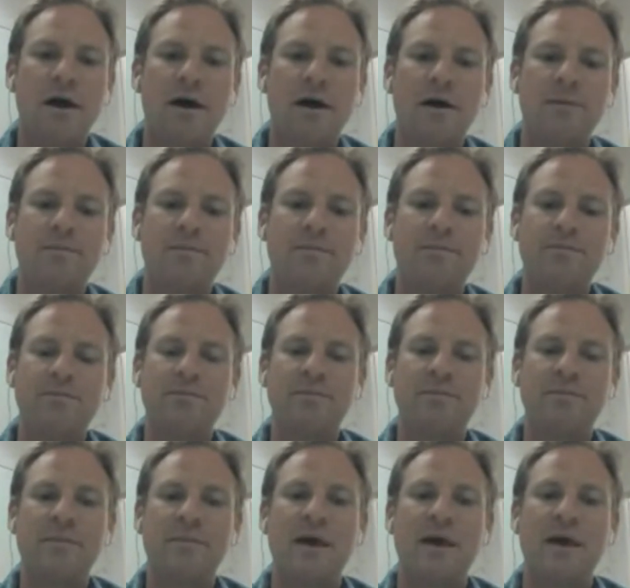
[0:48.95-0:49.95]
and
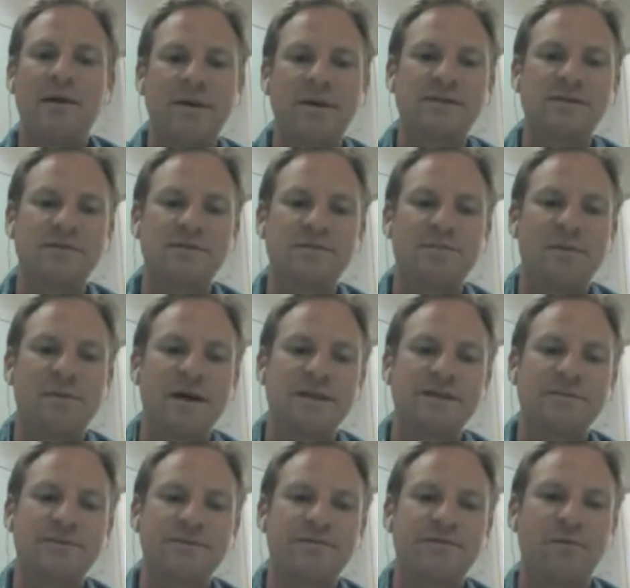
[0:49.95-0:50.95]
I'm basically
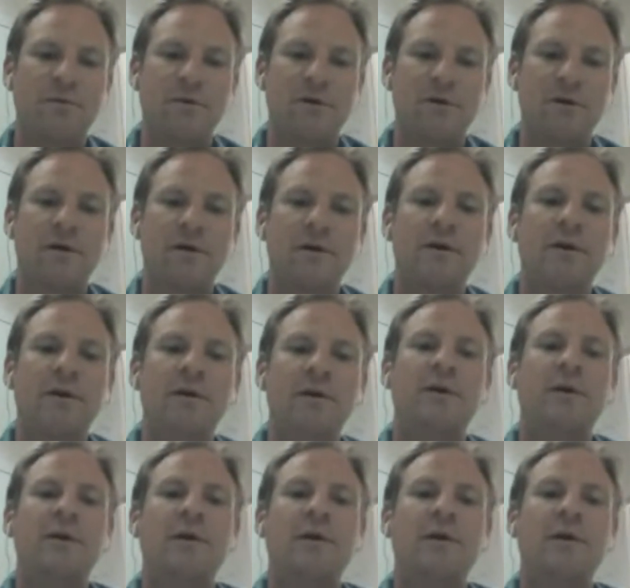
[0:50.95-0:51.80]
responsible for